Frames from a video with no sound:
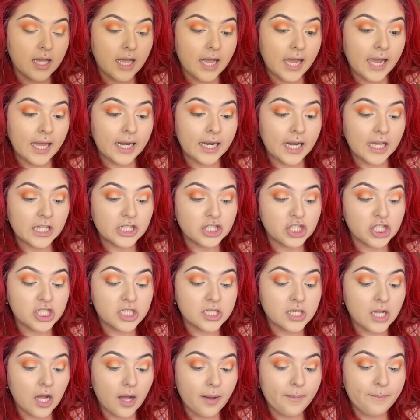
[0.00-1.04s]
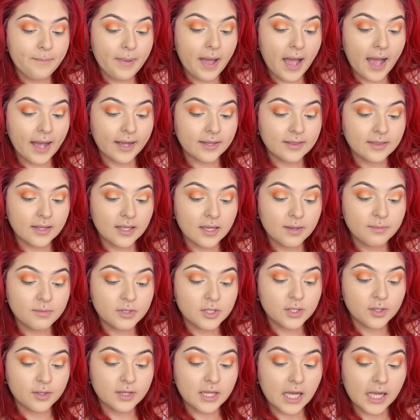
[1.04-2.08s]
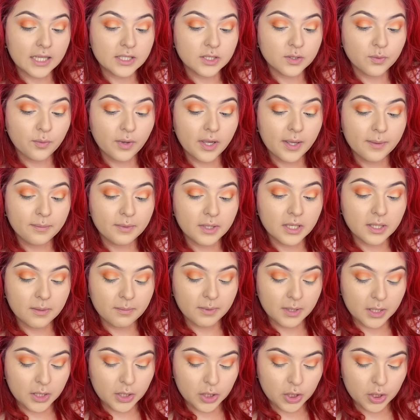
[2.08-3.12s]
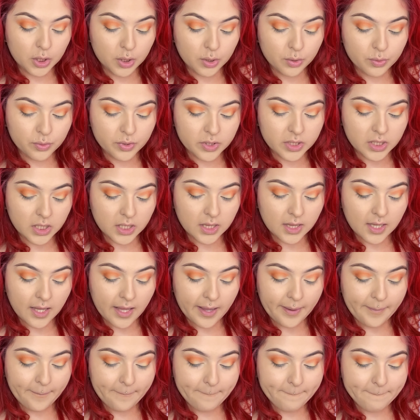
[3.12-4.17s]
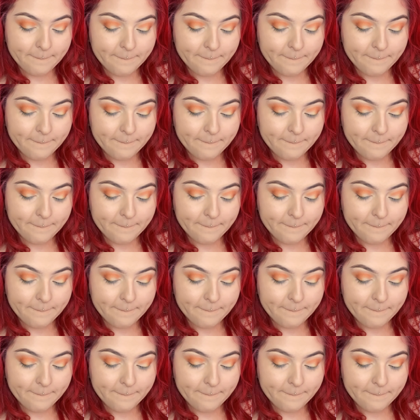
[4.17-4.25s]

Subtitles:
and I just unpacked them, so that's why I'm gonna be using them.